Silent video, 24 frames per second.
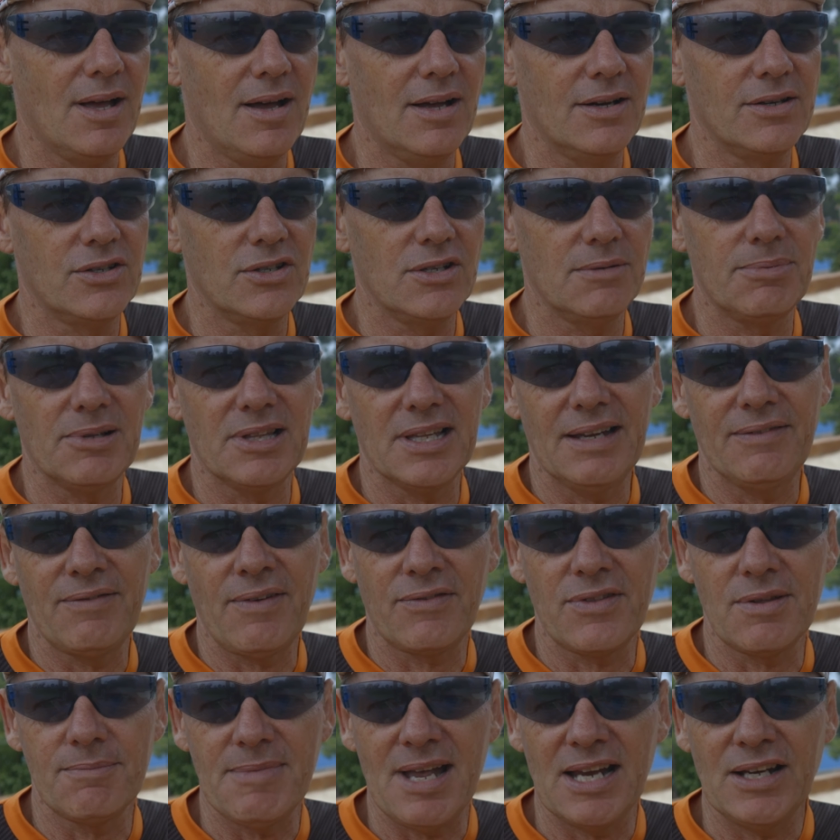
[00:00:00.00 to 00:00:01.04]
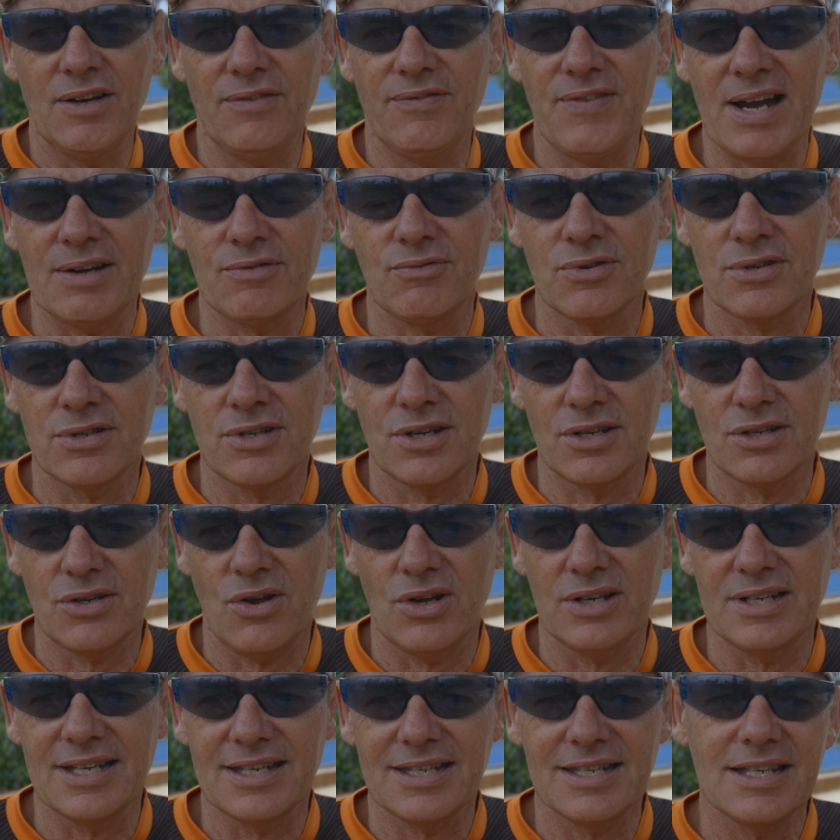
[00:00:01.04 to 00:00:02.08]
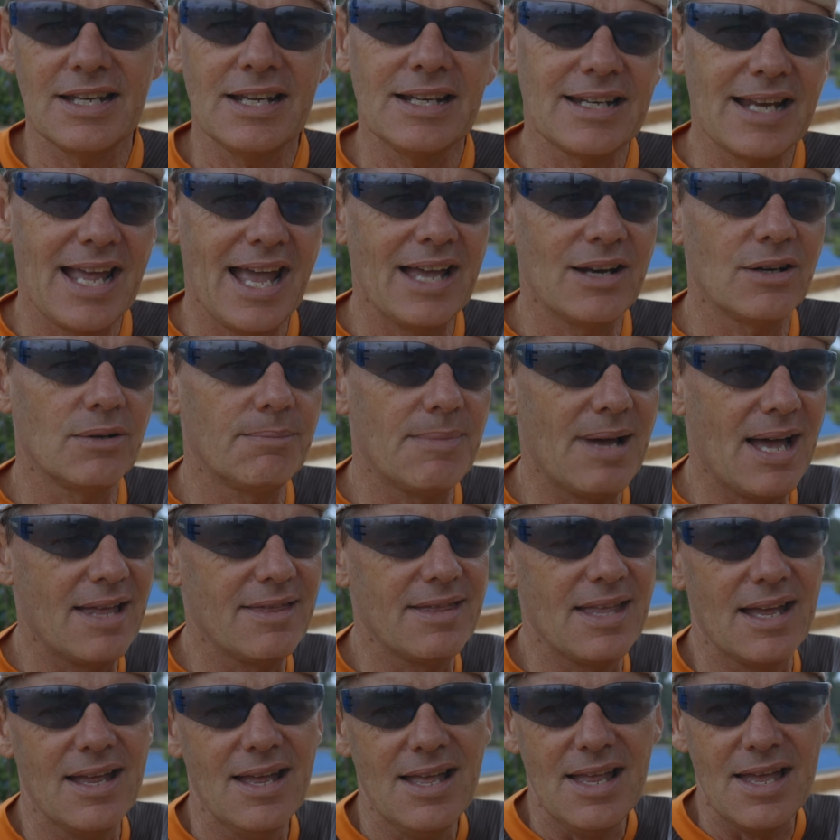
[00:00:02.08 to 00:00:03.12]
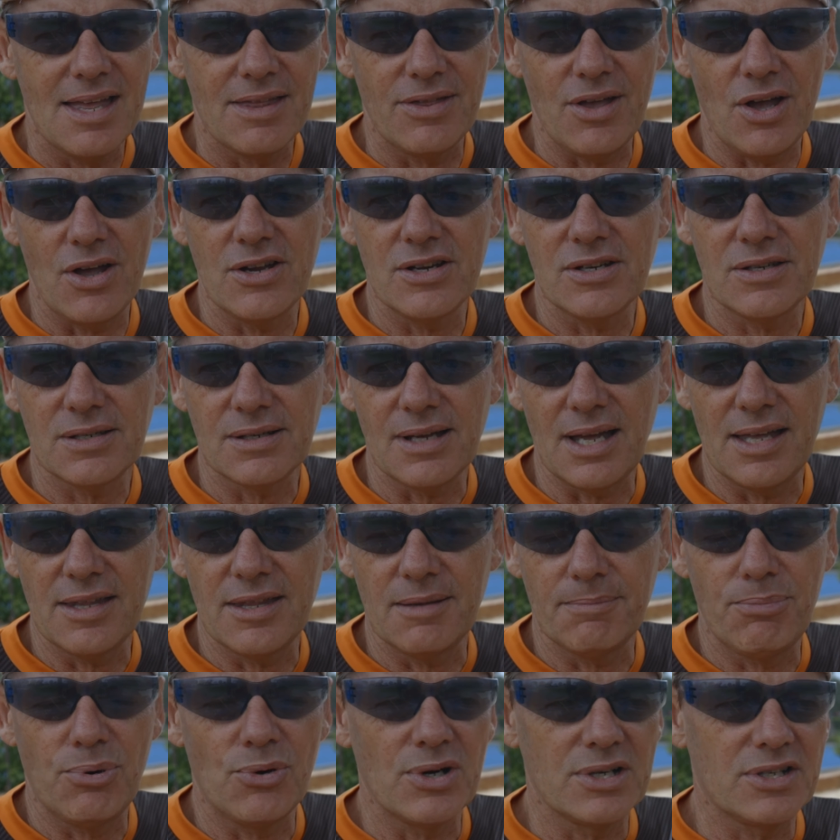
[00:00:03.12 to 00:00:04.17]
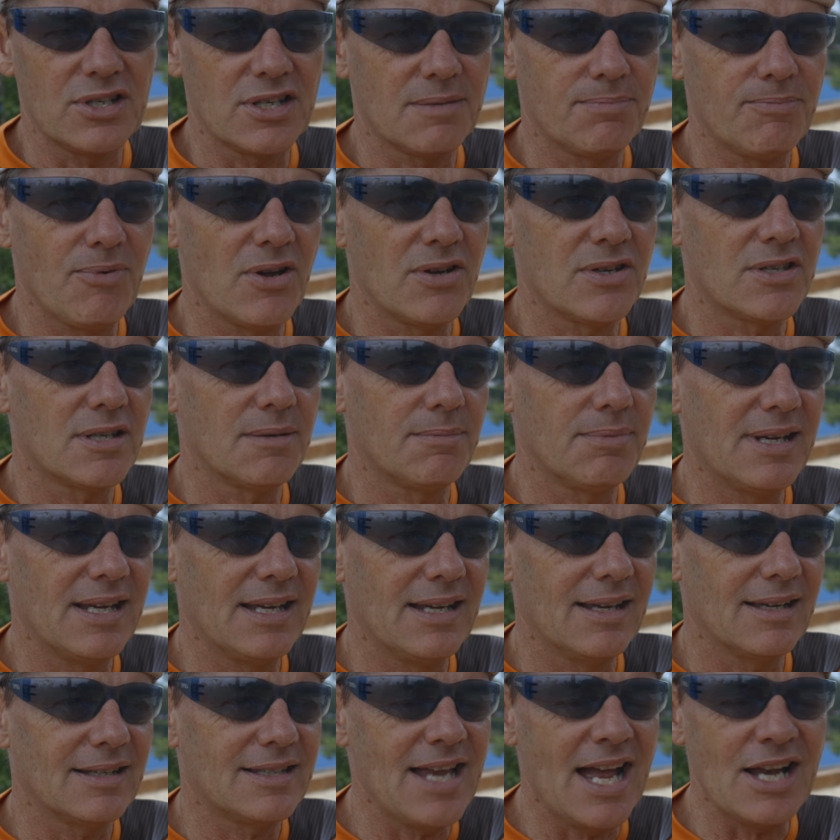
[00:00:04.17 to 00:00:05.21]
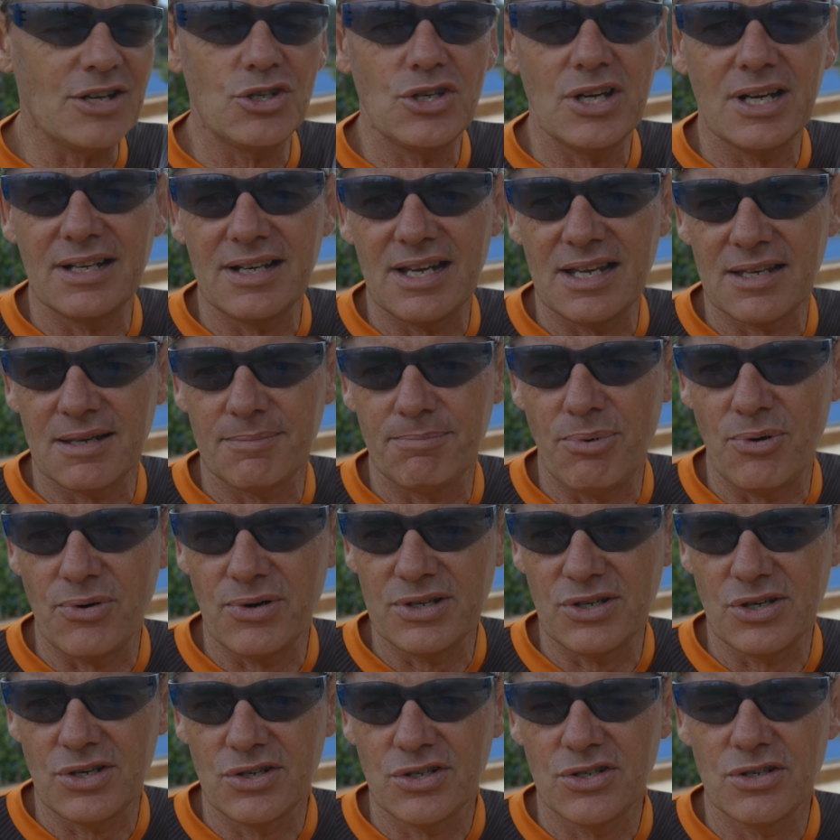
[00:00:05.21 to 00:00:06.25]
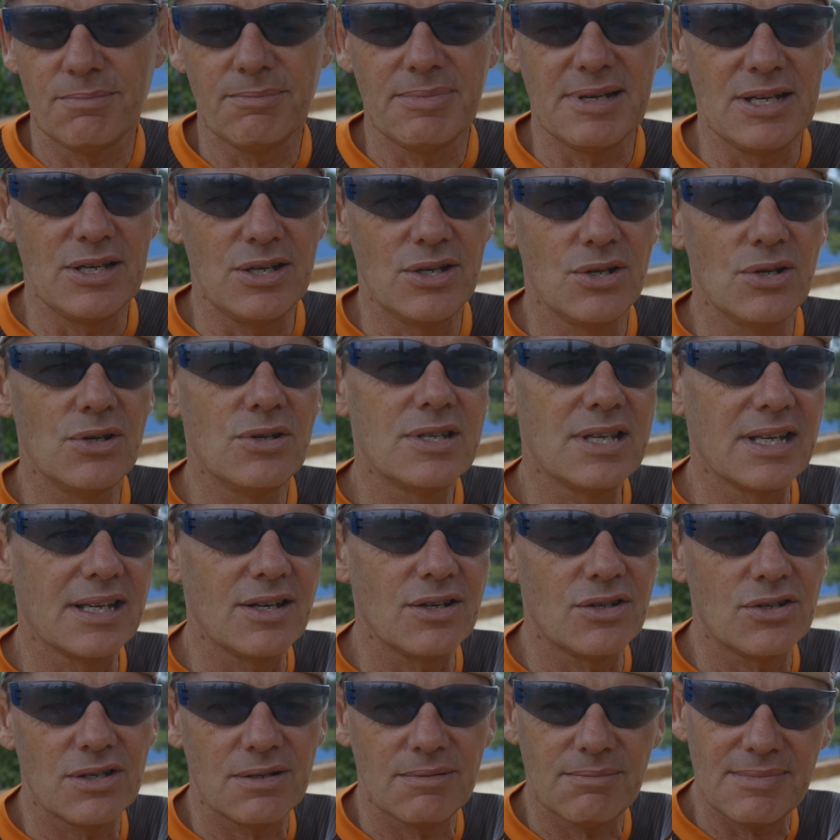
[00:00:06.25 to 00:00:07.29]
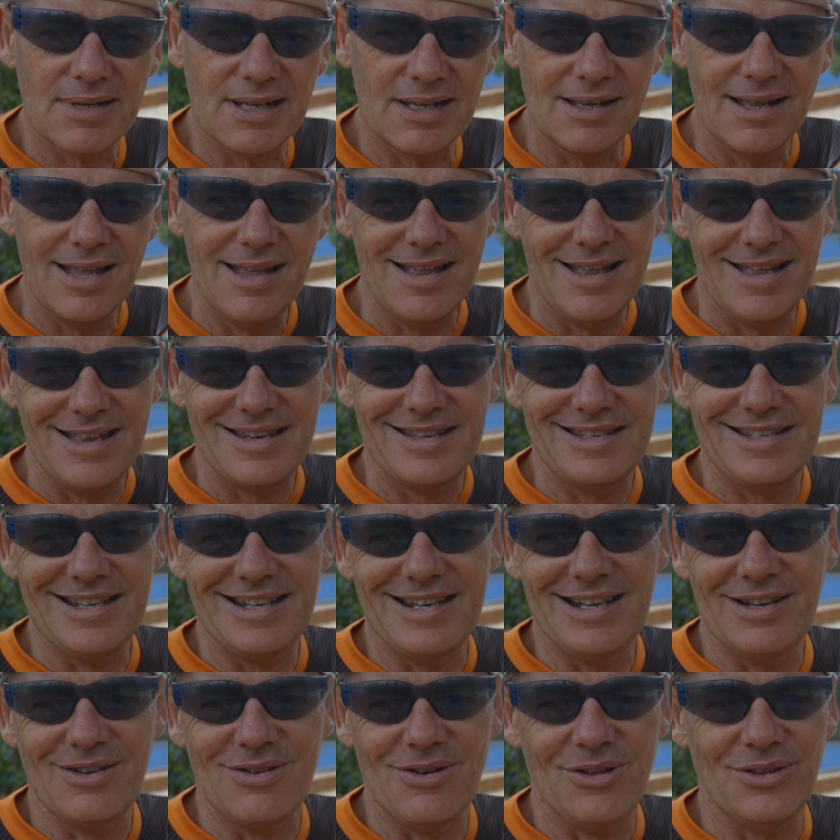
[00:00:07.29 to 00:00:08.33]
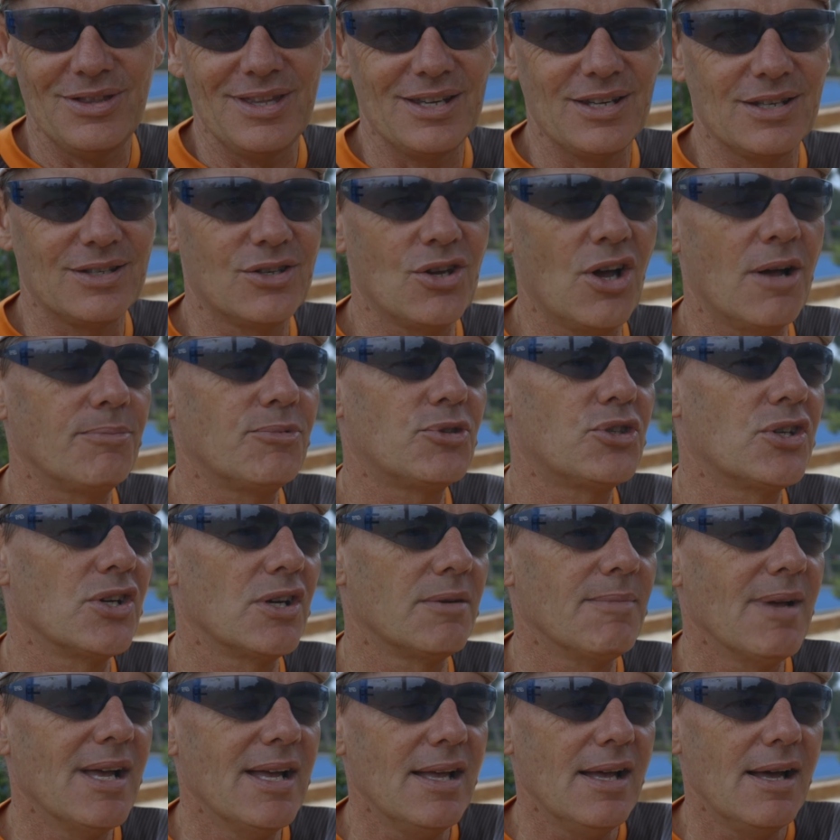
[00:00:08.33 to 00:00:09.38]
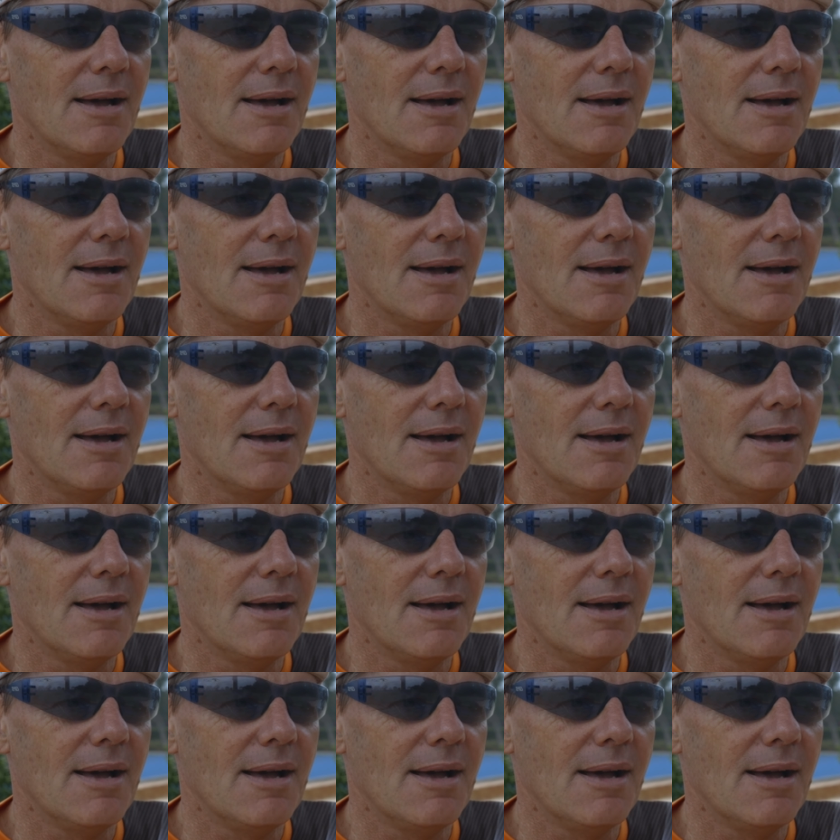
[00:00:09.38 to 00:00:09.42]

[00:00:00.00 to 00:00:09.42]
I do believe if the manufacturer's designed a seat and a handlebar, that those are the points you're supposed to be touching. near the points you should be using. You shouldn't be sitting on the top tube.